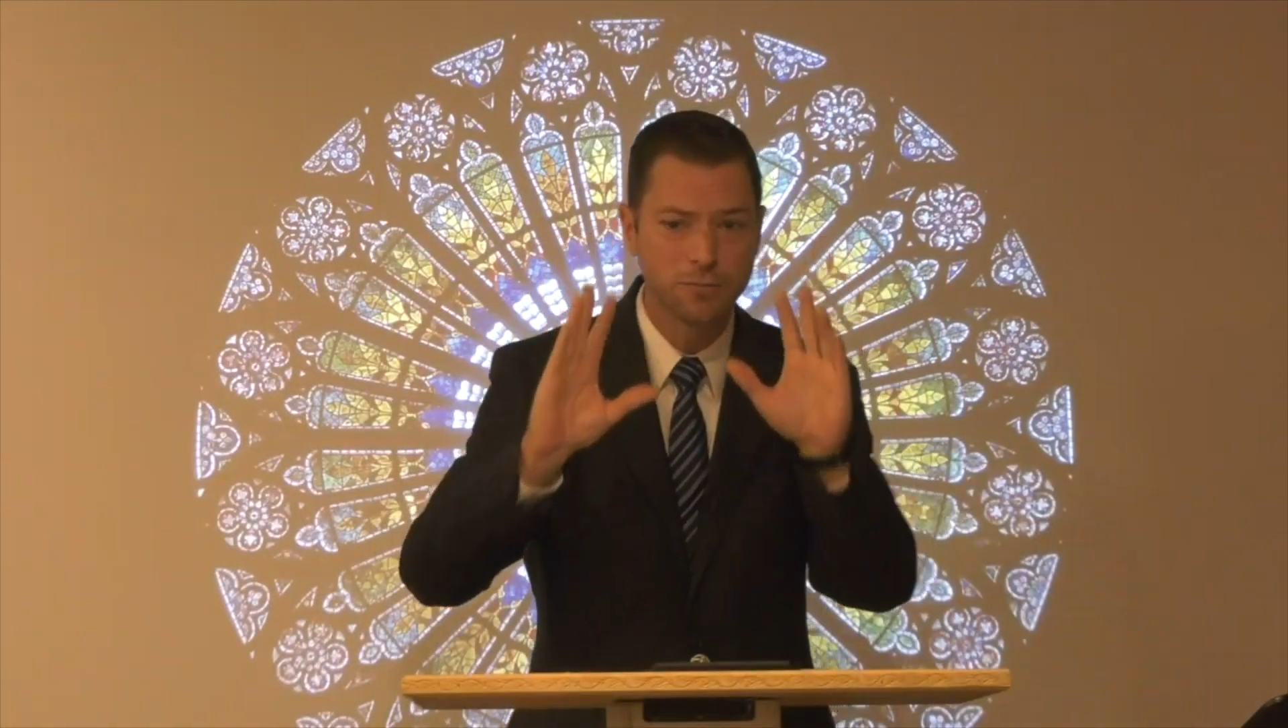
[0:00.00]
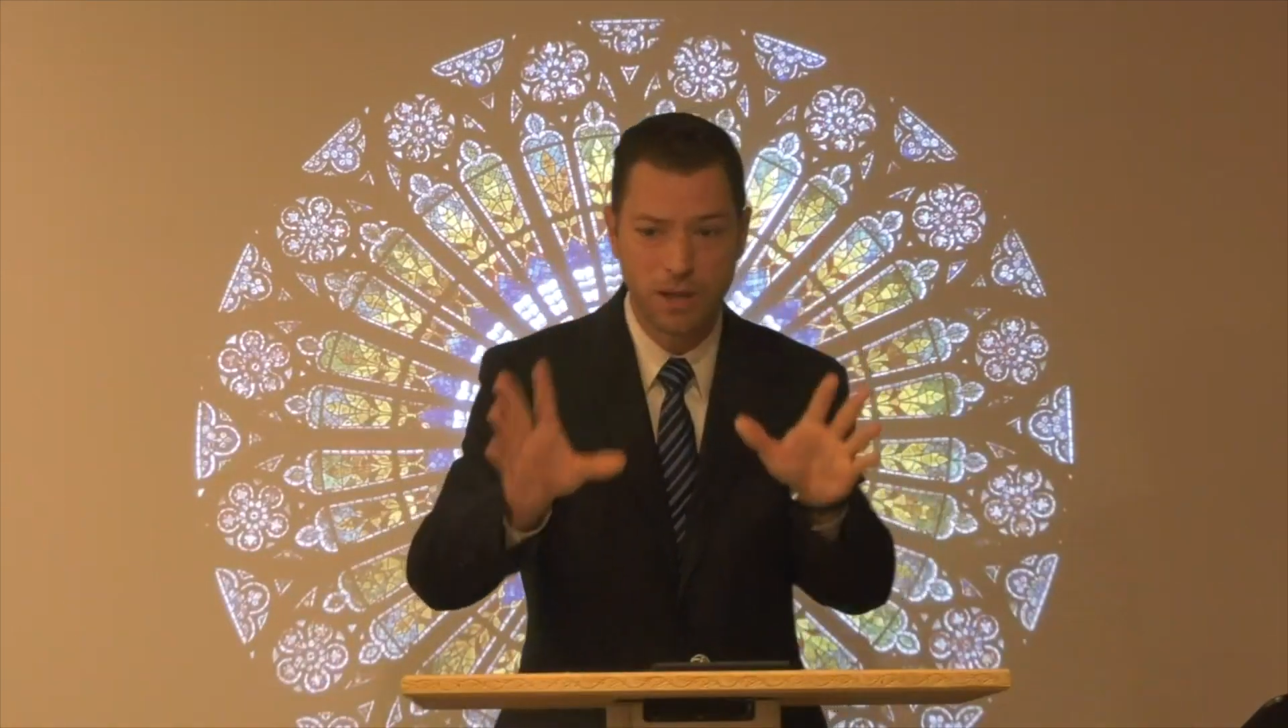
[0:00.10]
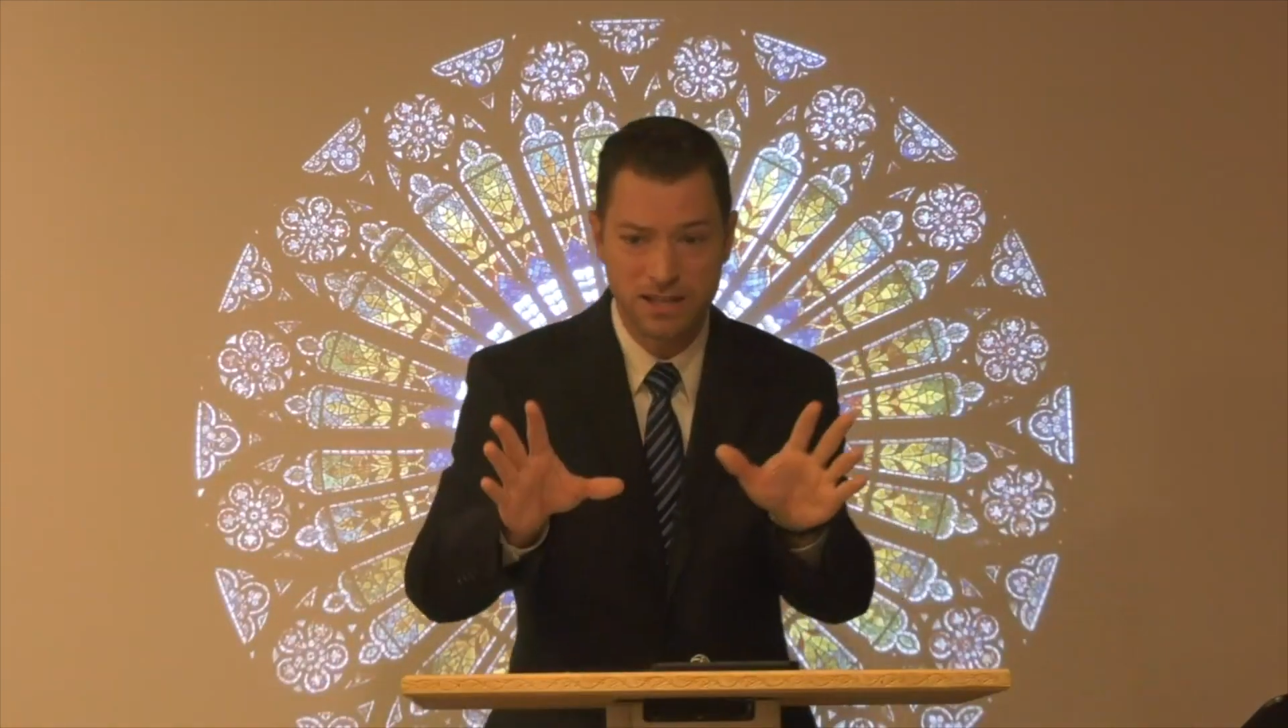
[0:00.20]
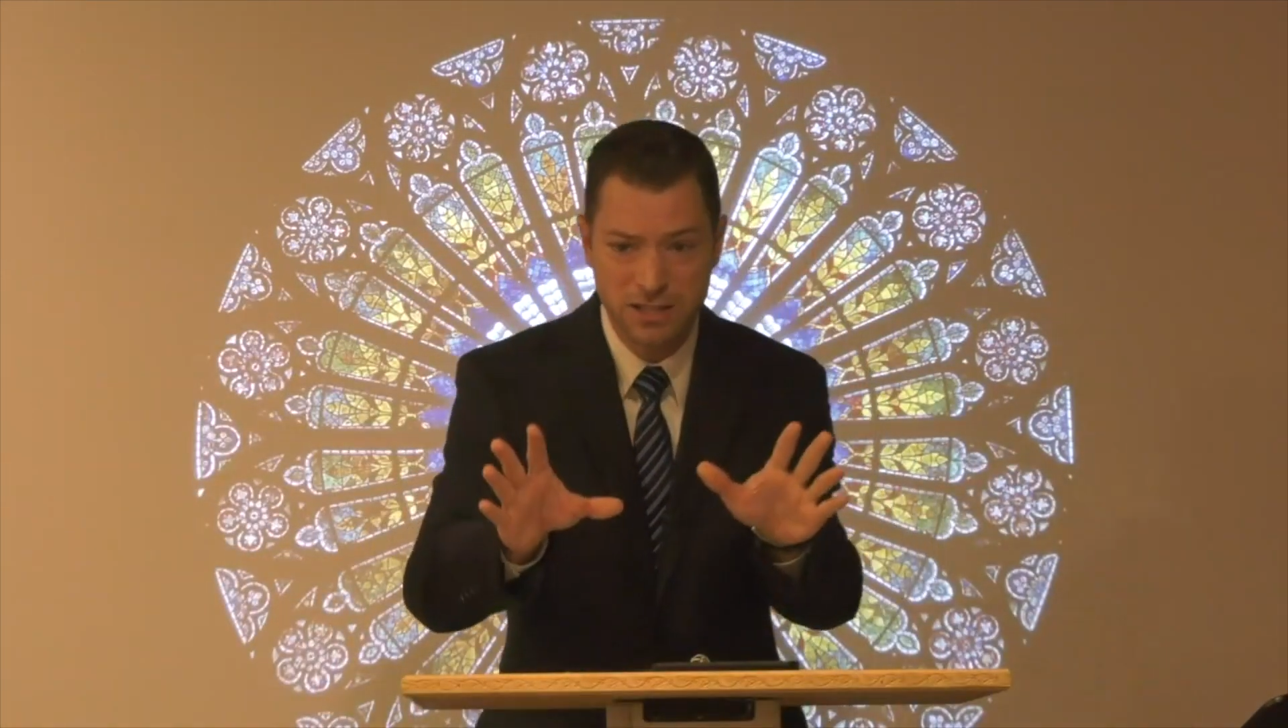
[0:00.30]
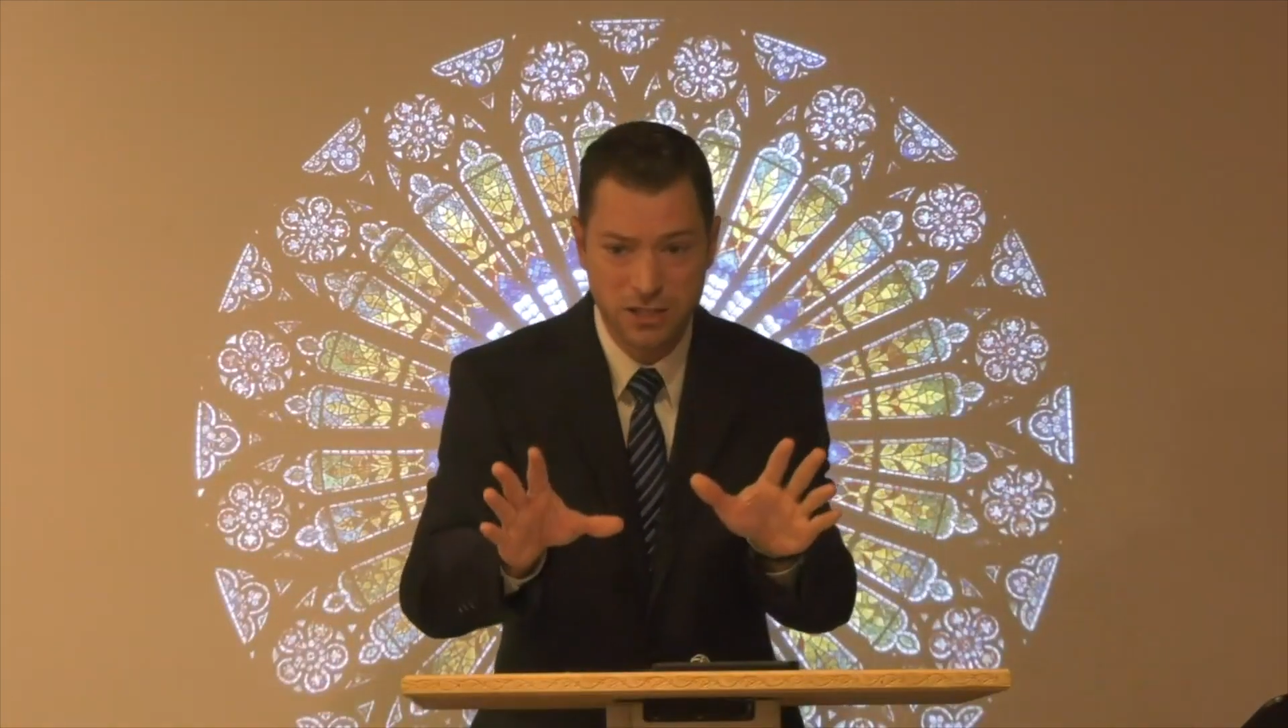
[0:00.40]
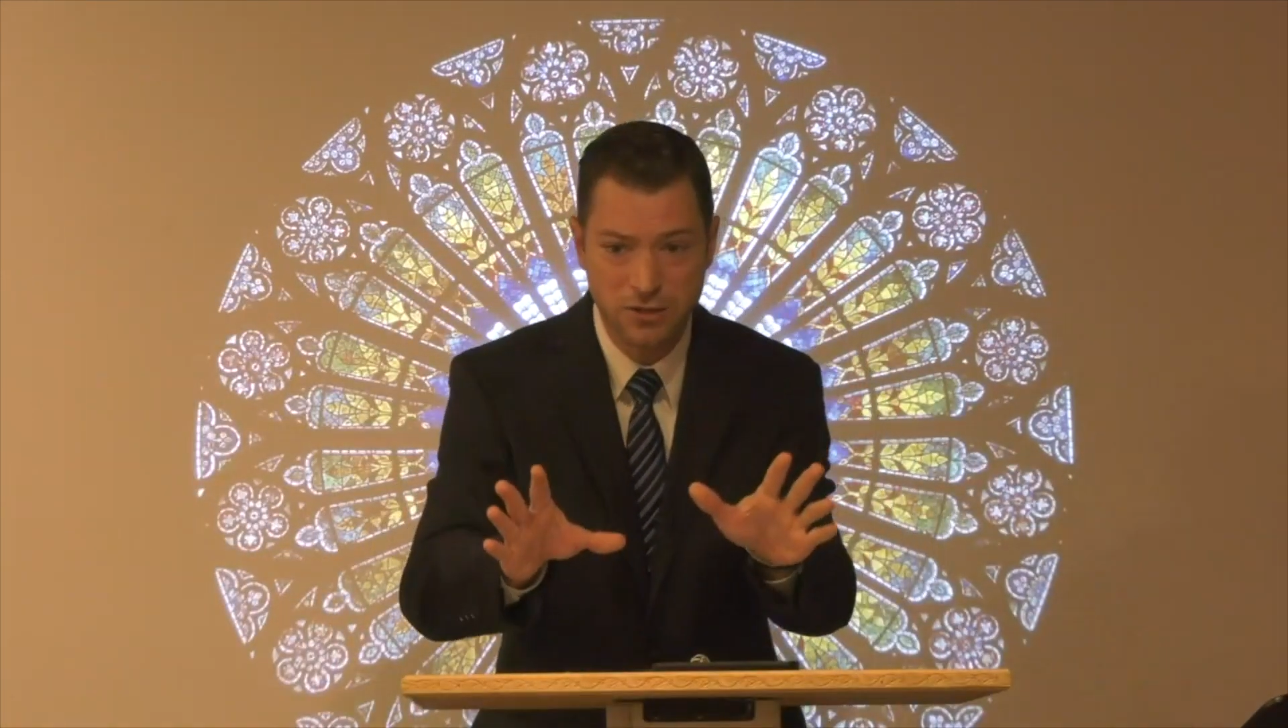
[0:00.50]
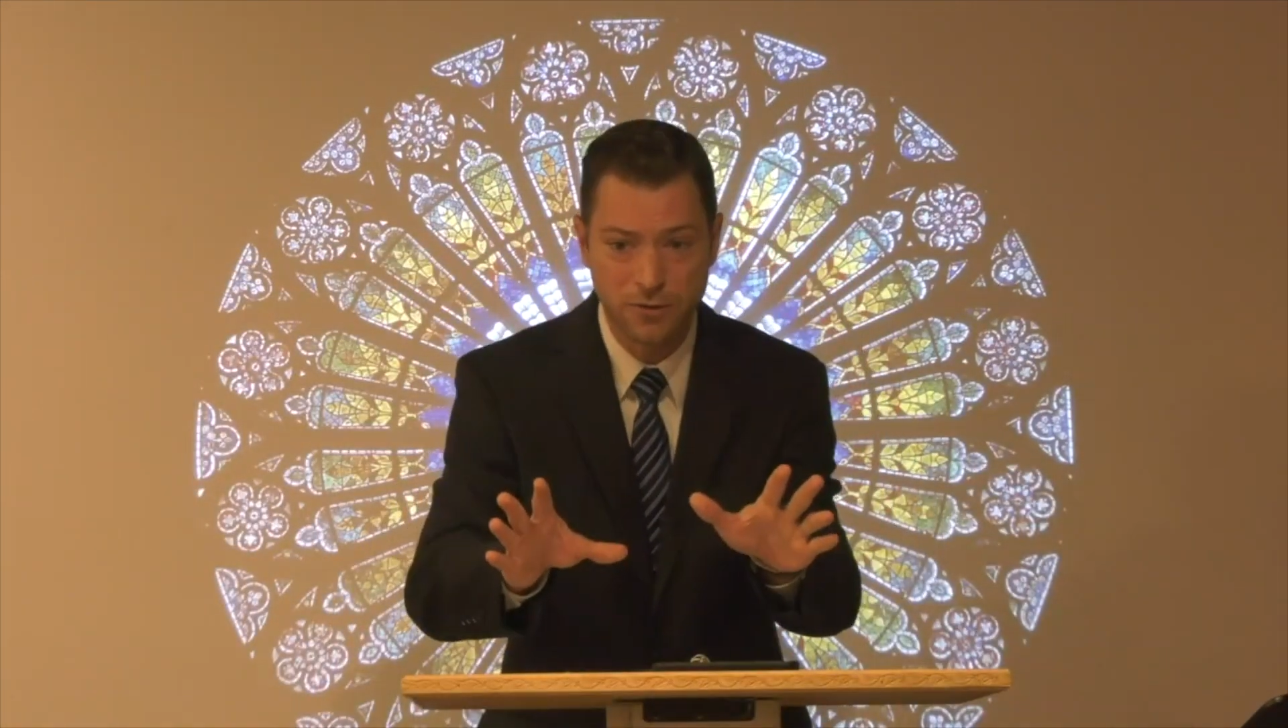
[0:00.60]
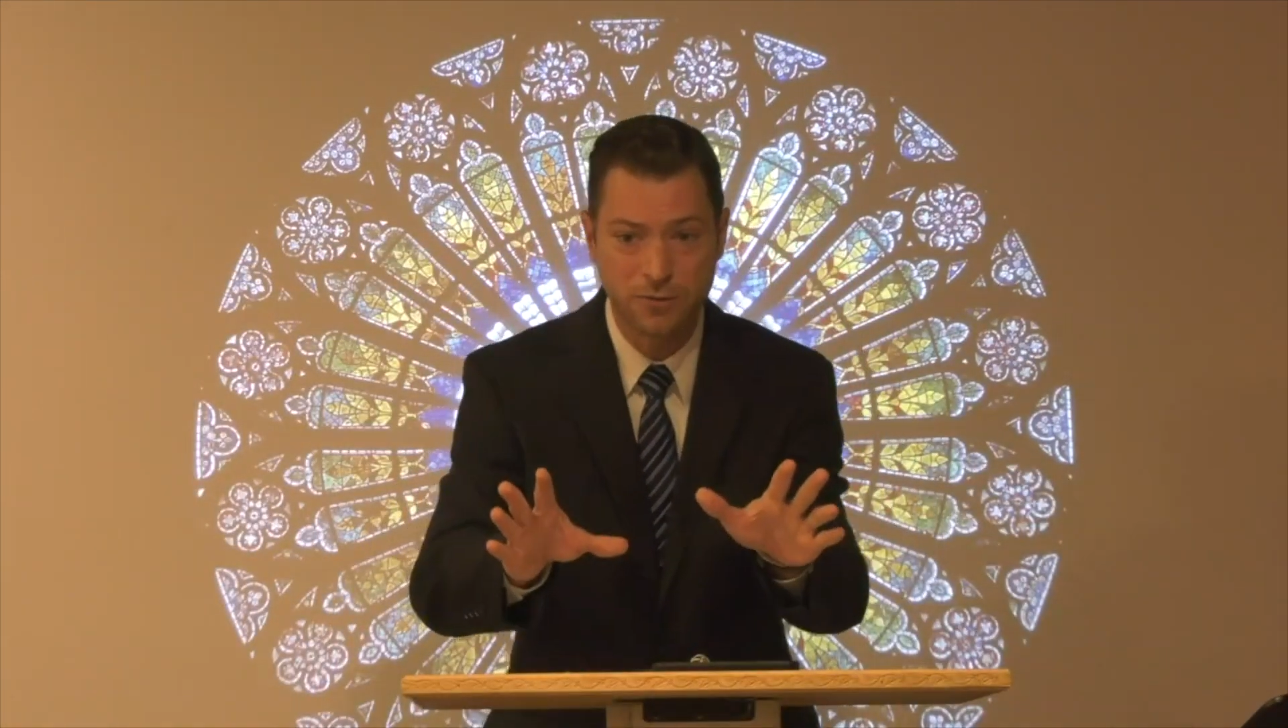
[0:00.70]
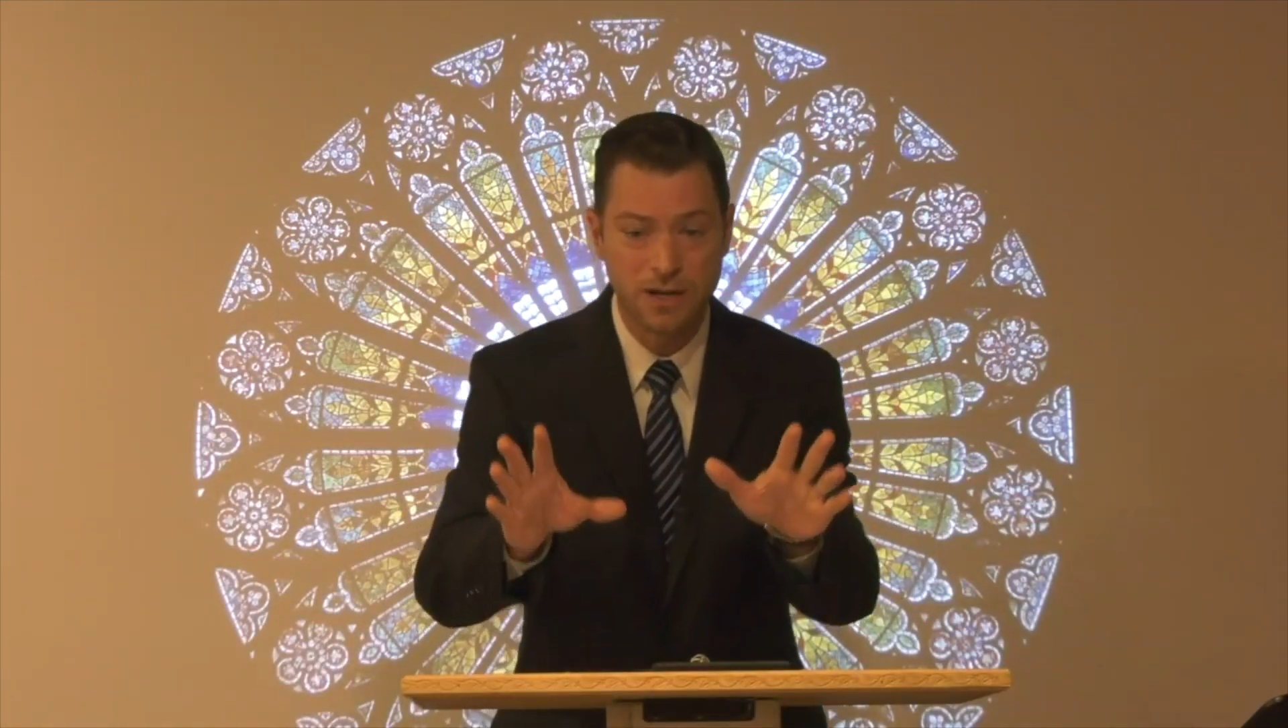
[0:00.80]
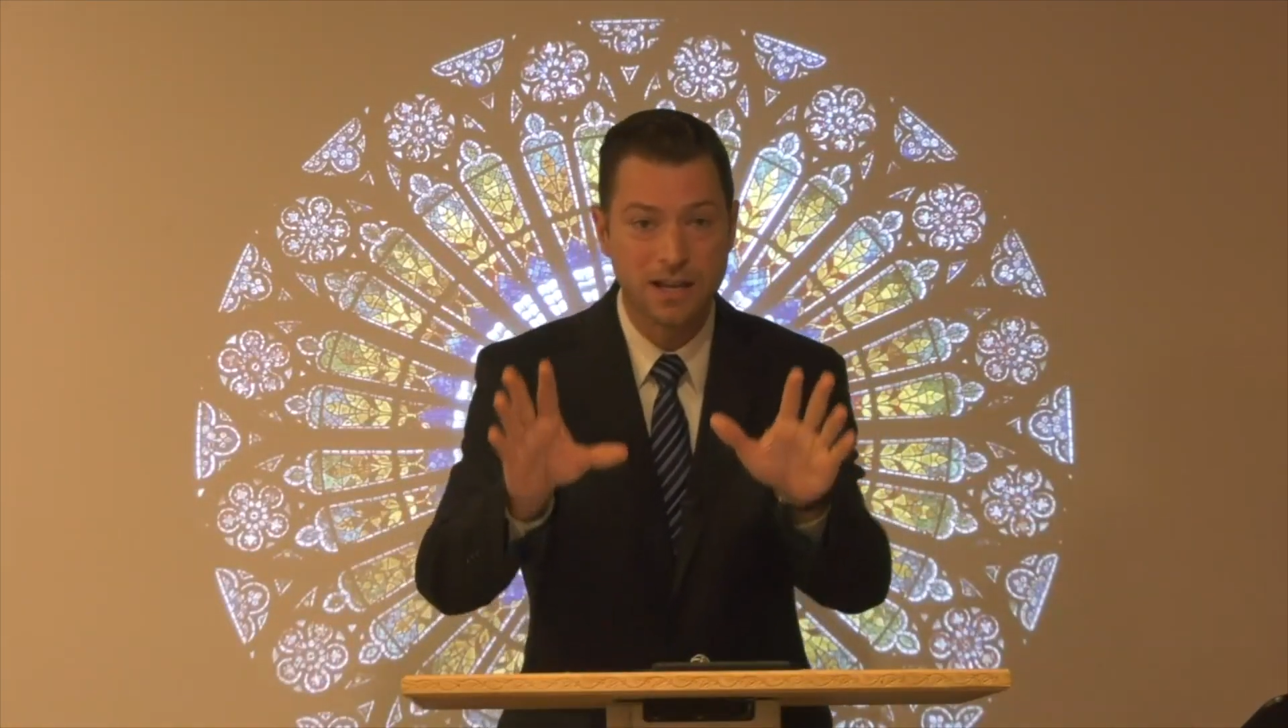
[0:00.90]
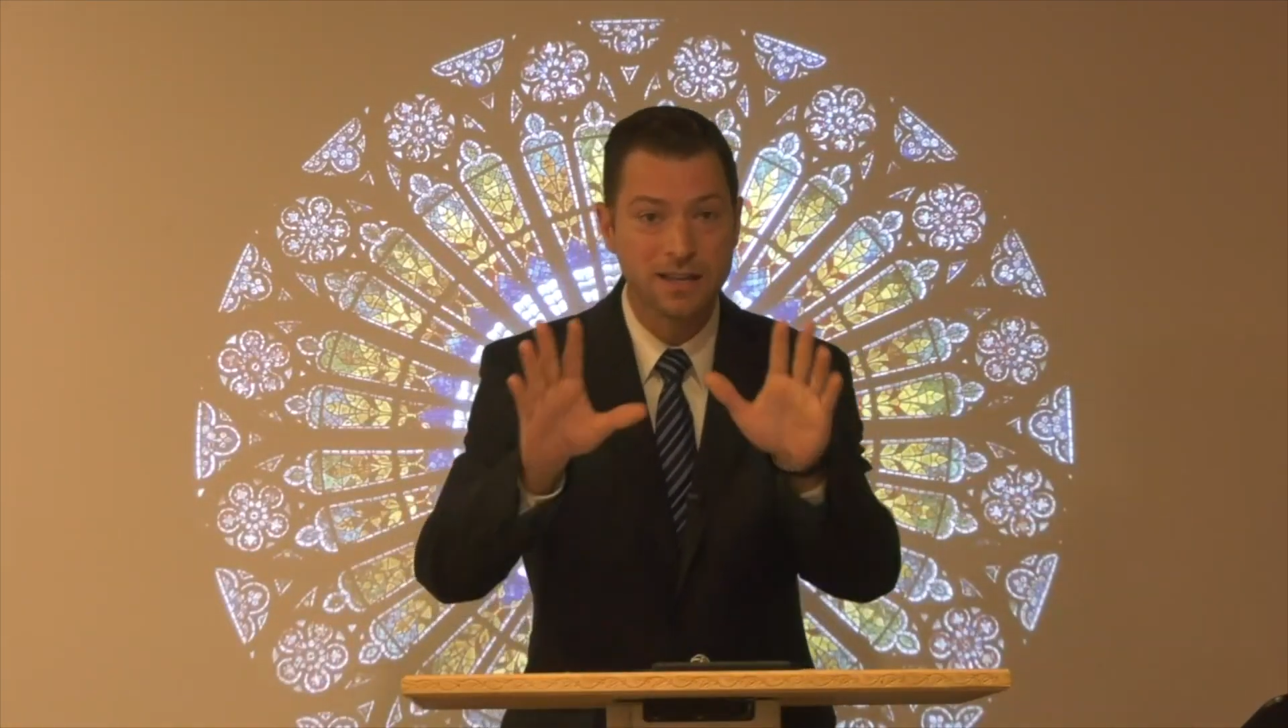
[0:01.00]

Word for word: plus two,